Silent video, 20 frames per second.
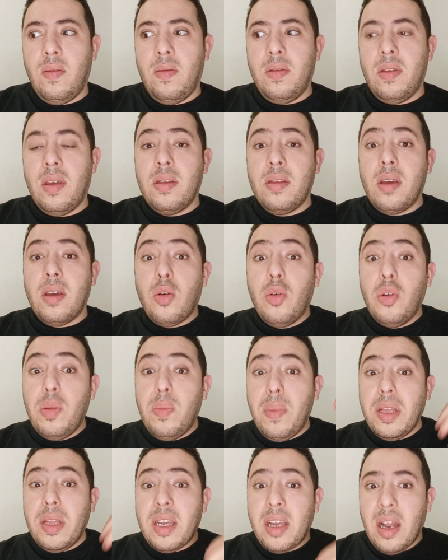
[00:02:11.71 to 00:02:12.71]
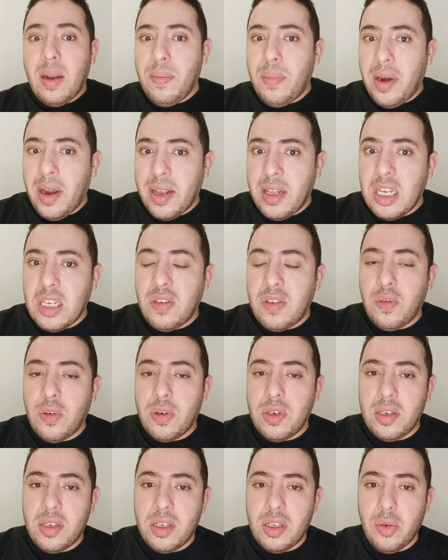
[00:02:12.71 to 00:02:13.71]
the good medical practice for
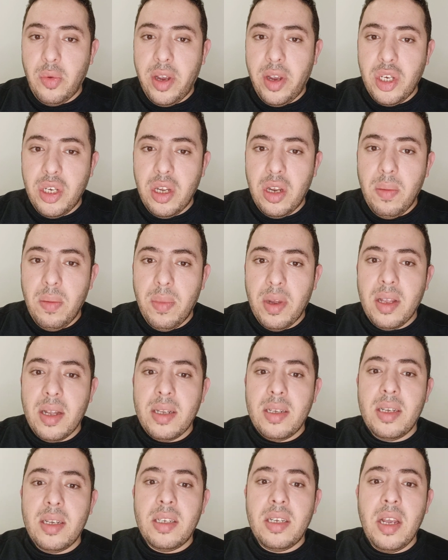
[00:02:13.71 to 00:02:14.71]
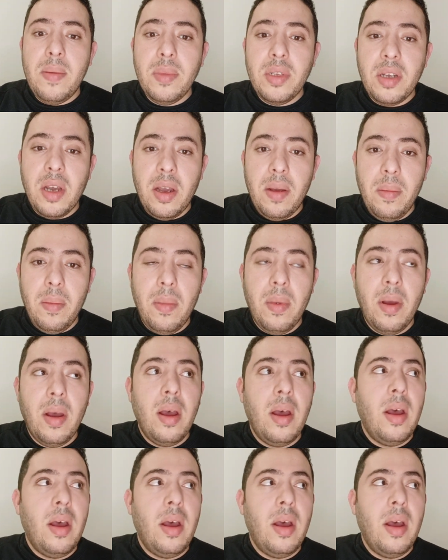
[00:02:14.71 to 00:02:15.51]
the situation, but at the same time,